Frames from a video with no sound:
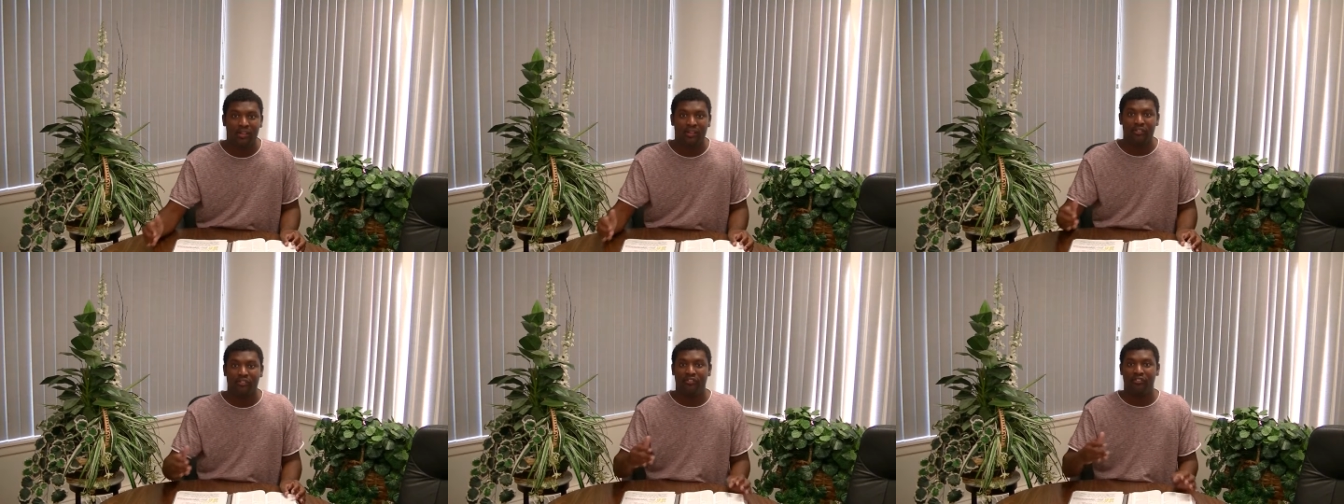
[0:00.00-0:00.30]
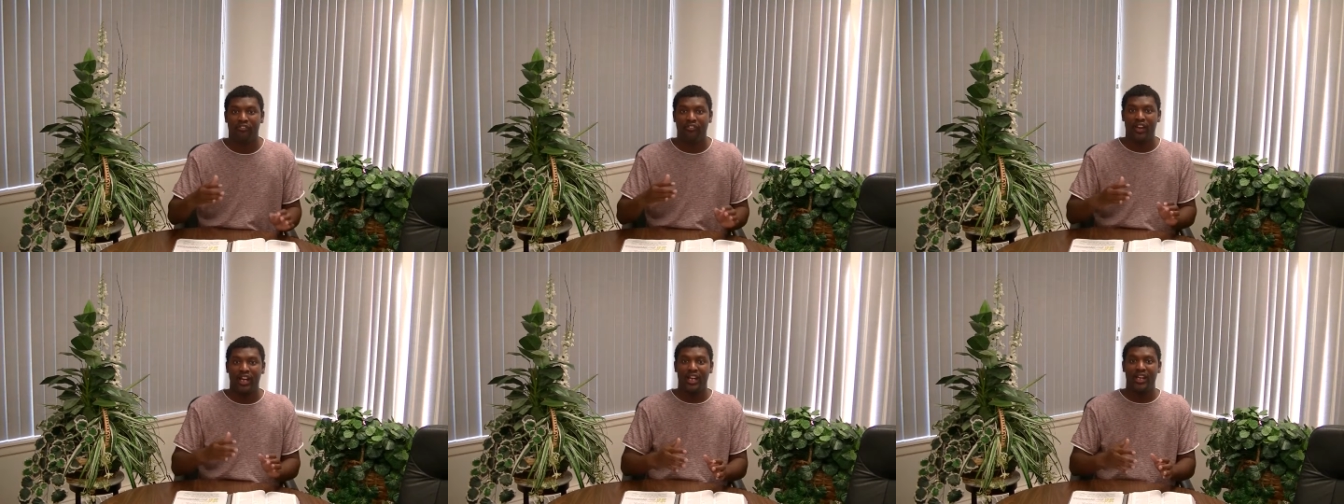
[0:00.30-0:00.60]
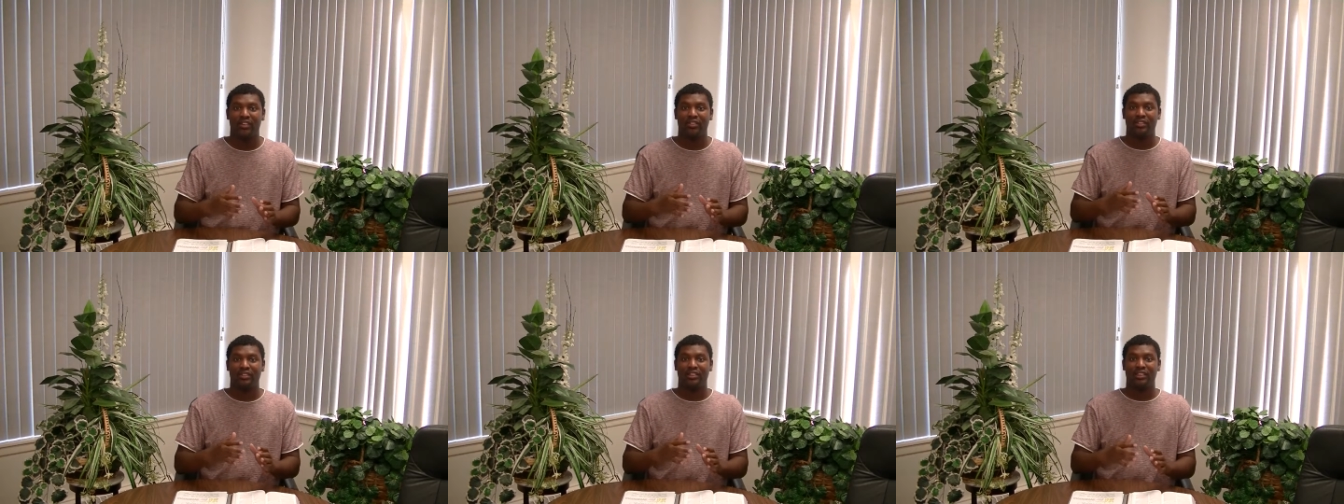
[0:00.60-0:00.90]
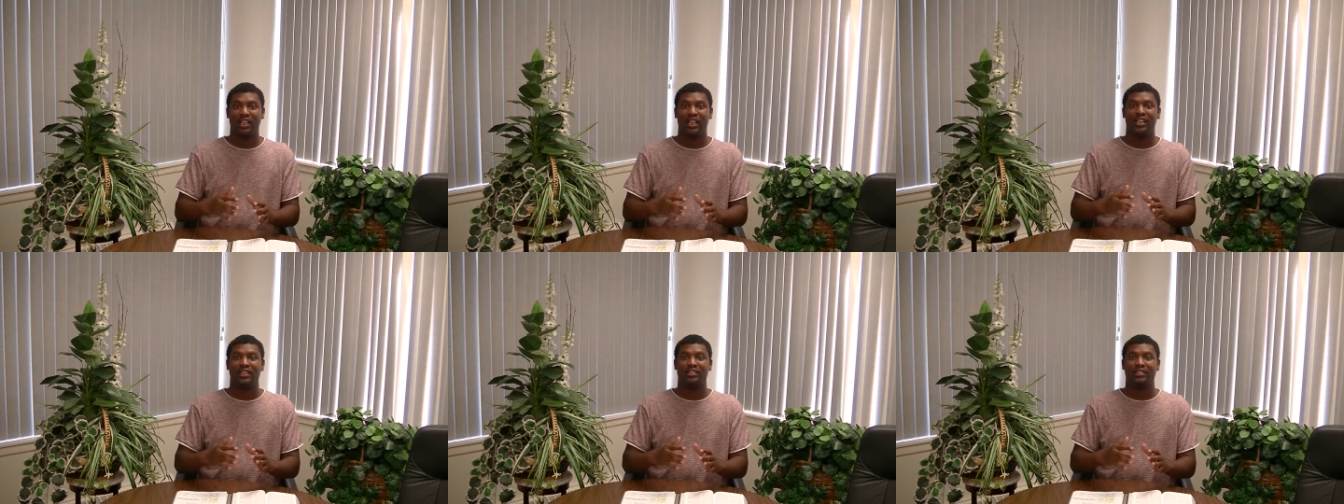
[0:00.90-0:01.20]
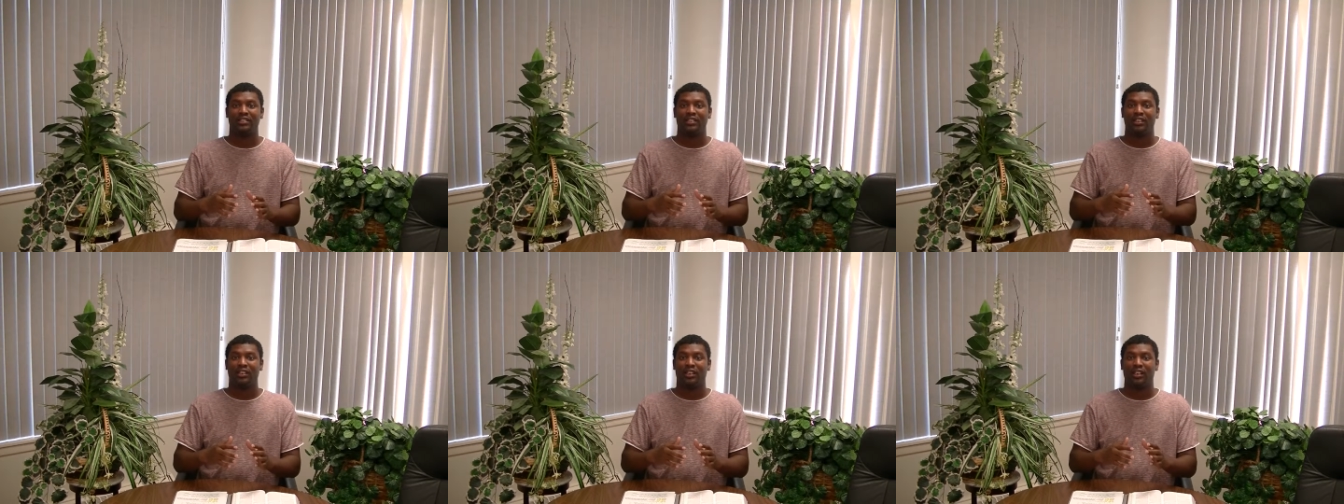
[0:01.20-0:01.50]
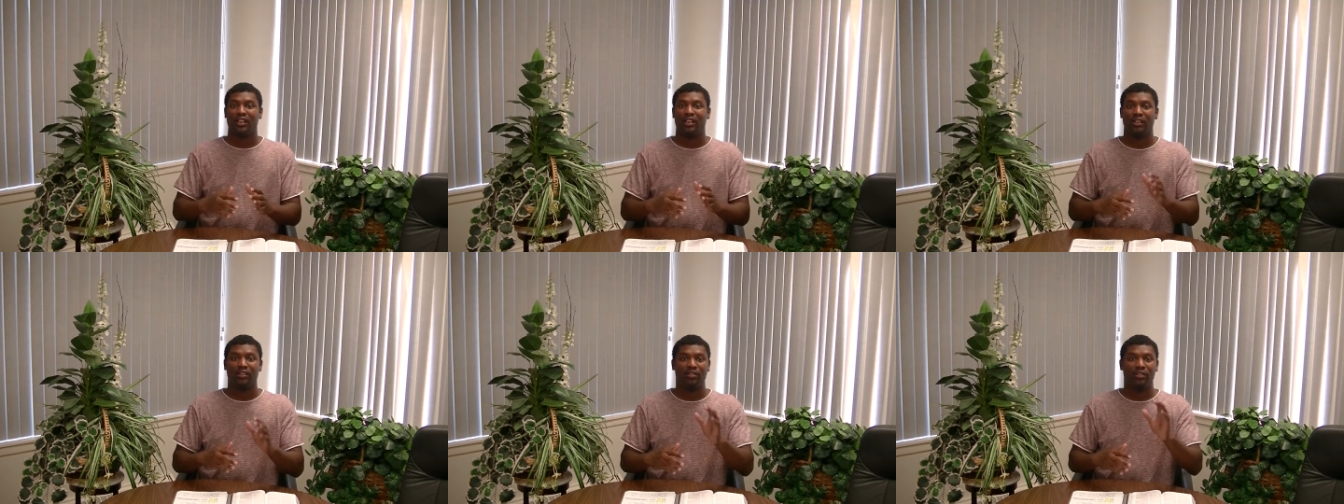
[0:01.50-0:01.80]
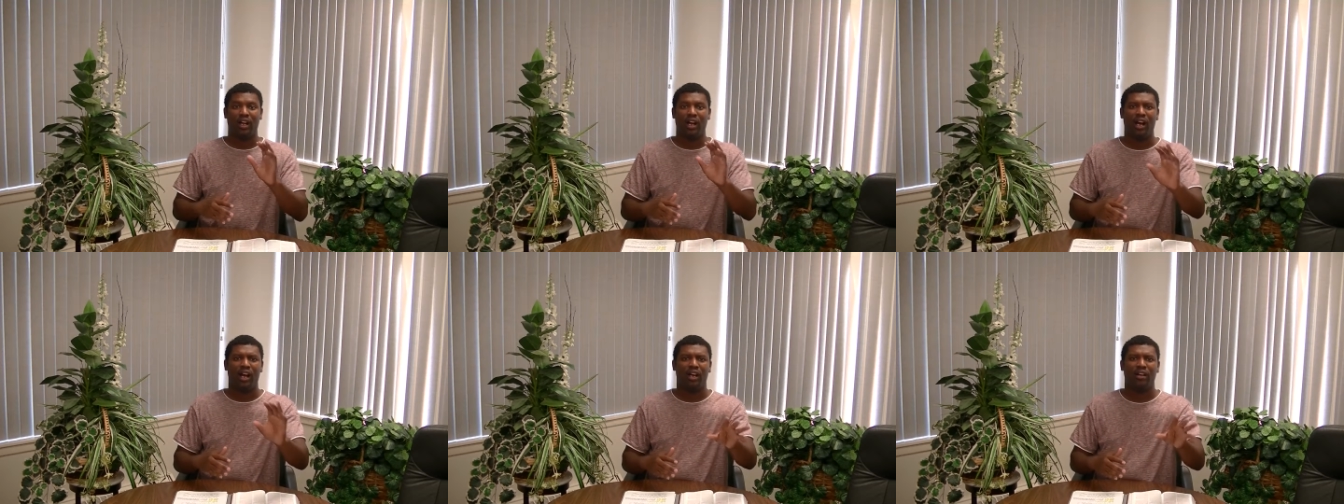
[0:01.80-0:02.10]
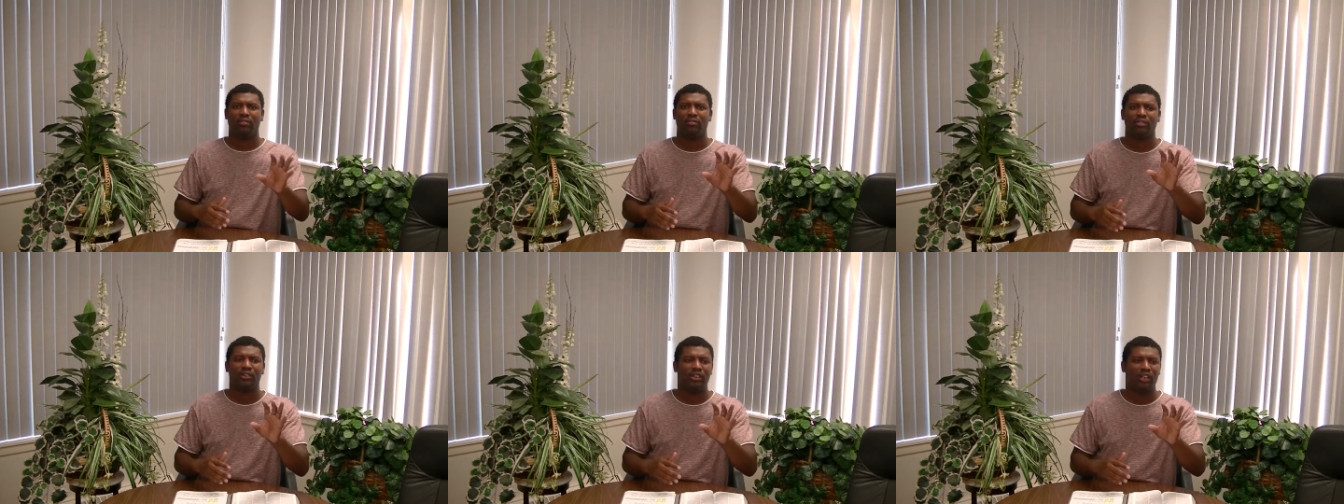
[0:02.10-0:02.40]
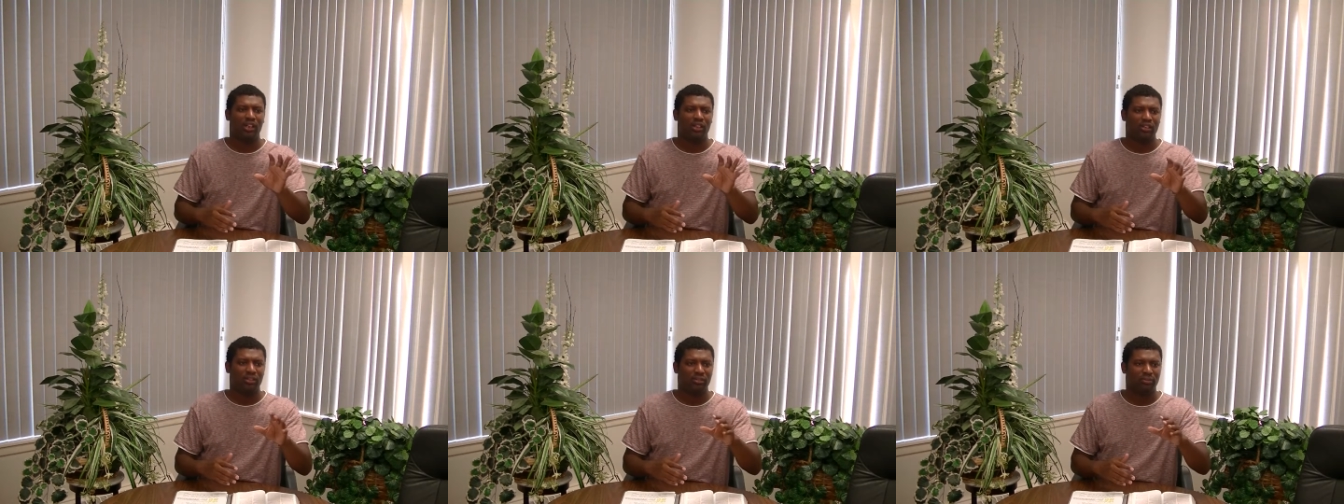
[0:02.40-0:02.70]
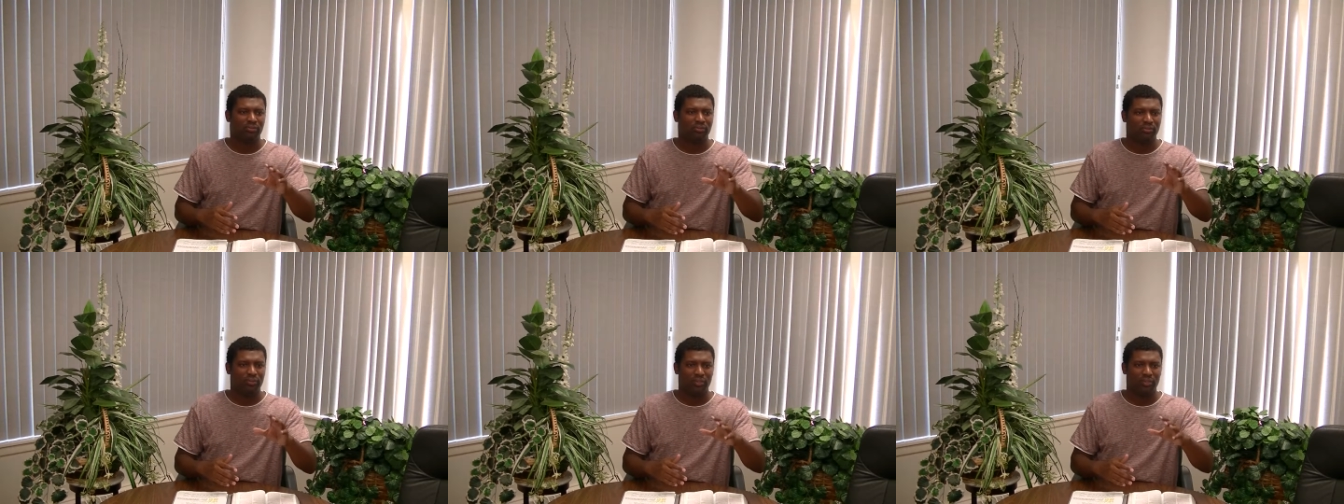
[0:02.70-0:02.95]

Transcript: Faith says, you know,